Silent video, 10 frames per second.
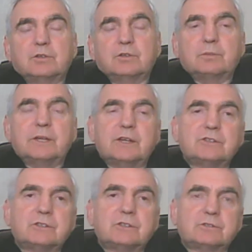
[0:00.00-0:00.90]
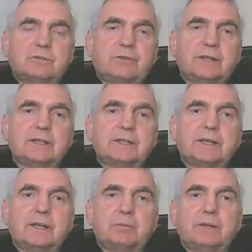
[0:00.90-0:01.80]
Took me ages to
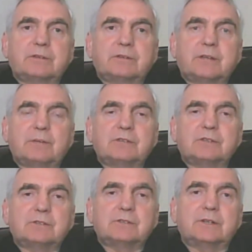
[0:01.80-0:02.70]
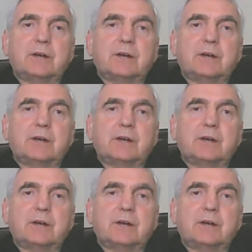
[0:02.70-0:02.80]
finally get a place to get my children.